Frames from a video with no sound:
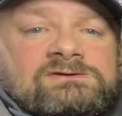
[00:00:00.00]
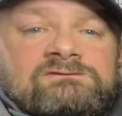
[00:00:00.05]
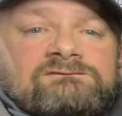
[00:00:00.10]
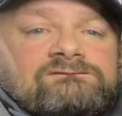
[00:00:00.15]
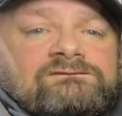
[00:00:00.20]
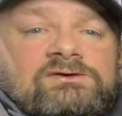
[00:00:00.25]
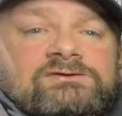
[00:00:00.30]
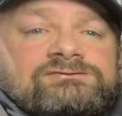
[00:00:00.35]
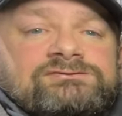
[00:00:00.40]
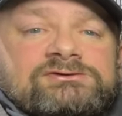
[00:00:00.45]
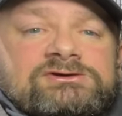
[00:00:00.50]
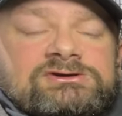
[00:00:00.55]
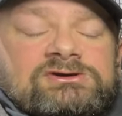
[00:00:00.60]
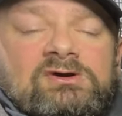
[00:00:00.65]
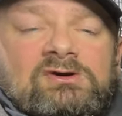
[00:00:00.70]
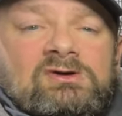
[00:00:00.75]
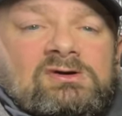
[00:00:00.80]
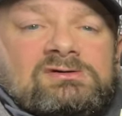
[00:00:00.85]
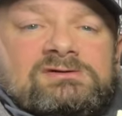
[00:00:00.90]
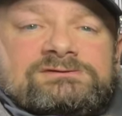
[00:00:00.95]
virtually
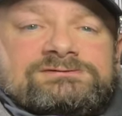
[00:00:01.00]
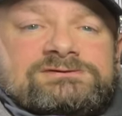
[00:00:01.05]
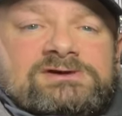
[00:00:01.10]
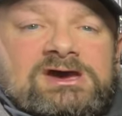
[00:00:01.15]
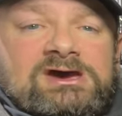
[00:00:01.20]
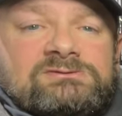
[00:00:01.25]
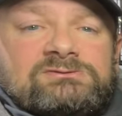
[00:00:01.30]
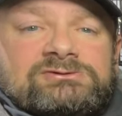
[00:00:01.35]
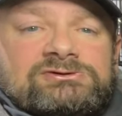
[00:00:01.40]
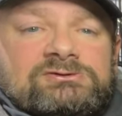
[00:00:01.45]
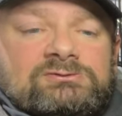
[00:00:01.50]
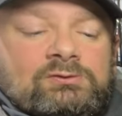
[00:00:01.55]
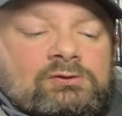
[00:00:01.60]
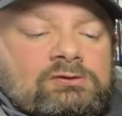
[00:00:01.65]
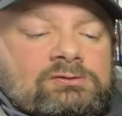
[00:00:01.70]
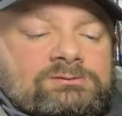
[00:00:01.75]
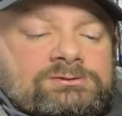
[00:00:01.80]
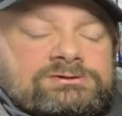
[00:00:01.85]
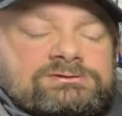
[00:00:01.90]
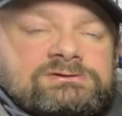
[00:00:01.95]
all the time at the
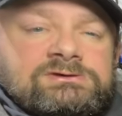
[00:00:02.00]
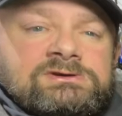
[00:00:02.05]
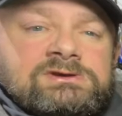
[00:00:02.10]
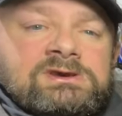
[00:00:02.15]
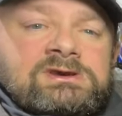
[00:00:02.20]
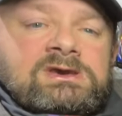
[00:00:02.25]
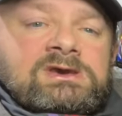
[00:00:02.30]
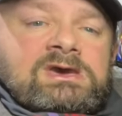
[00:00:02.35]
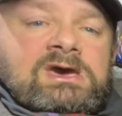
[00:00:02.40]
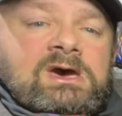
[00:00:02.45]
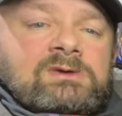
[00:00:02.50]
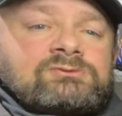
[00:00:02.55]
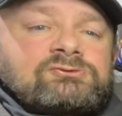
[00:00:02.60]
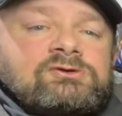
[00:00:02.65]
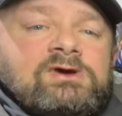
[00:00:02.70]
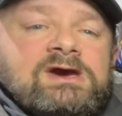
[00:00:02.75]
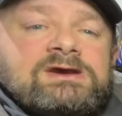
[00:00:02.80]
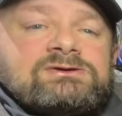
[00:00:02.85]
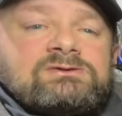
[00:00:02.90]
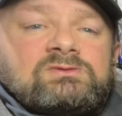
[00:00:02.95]
moment. I'm
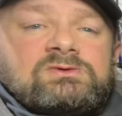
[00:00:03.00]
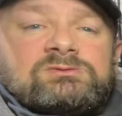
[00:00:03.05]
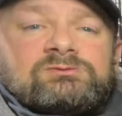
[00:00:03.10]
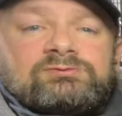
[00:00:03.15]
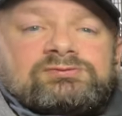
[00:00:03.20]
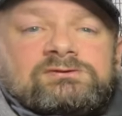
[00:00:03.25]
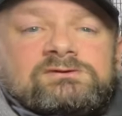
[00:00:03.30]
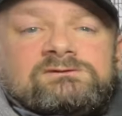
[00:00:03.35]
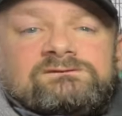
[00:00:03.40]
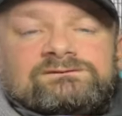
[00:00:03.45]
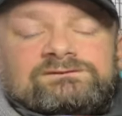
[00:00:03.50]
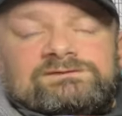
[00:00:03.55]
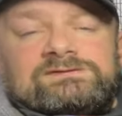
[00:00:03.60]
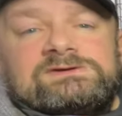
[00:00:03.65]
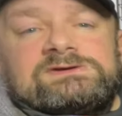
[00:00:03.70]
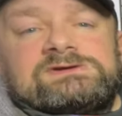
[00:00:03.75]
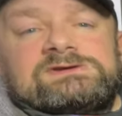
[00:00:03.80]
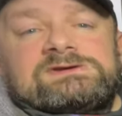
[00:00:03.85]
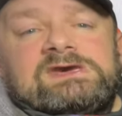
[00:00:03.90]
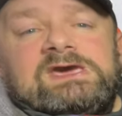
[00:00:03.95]
trying to improve
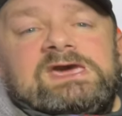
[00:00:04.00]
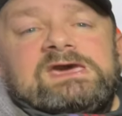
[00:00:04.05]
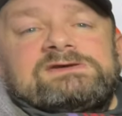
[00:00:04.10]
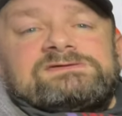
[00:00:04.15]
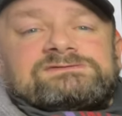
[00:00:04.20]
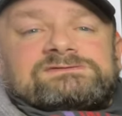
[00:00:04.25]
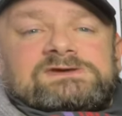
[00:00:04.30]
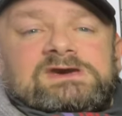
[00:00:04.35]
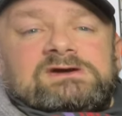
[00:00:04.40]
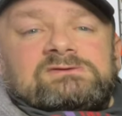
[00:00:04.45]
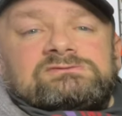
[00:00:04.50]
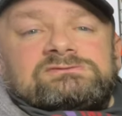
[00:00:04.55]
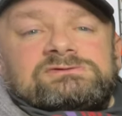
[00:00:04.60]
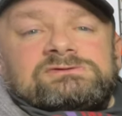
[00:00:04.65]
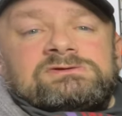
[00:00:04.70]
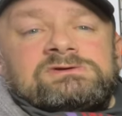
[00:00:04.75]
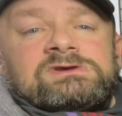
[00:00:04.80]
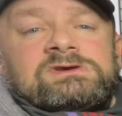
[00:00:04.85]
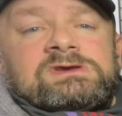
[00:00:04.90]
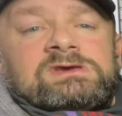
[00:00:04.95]
the X count.
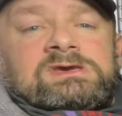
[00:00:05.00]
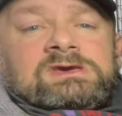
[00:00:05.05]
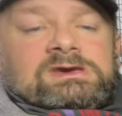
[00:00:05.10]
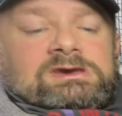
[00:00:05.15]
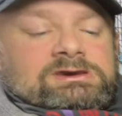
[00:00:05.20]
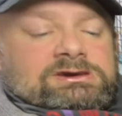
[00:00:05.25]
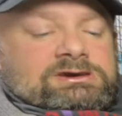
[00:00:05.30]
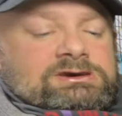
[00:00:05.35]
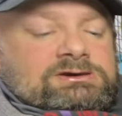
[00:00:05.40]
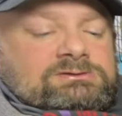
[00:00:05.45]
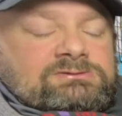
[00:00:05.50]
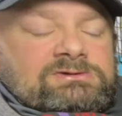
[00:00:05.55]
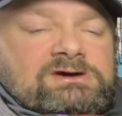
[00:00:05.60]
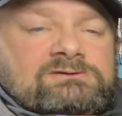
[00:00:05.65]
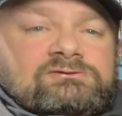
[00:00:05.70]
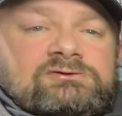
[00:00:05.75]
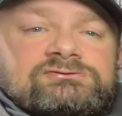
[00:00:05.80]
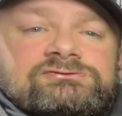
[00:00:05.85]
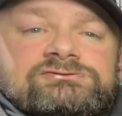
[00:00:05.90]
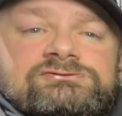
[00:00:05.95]
Um,
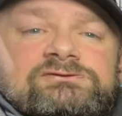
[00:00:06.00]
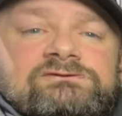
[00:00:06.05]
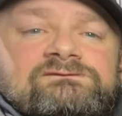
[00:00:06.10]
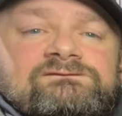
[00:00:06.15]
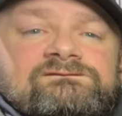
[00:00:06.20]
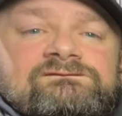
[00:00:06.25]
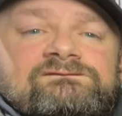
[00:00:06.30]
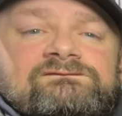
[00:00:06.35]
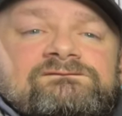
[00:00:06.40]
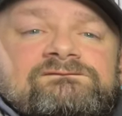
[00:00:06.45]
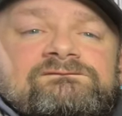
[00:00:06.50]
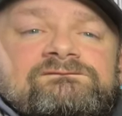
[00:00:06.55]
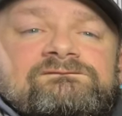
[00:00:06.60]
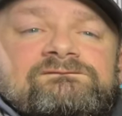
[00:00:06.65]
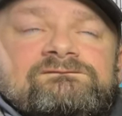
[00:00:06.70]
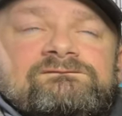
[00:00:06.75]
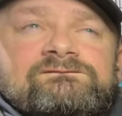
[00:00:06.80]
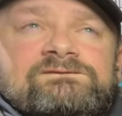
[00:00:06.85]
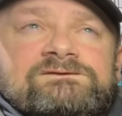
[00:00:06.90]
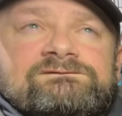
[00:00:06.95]
I've got
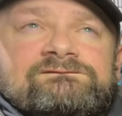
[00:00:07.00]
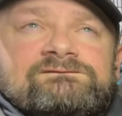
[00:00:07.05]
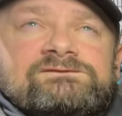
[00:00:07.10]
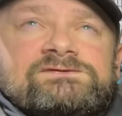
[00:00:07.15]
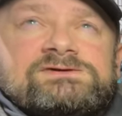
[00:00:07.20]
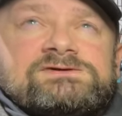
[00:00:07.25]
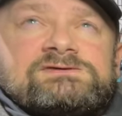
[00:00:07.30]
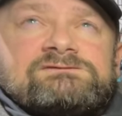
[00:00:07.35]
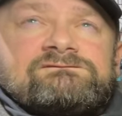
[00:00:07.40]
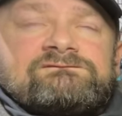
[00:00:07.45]
250 and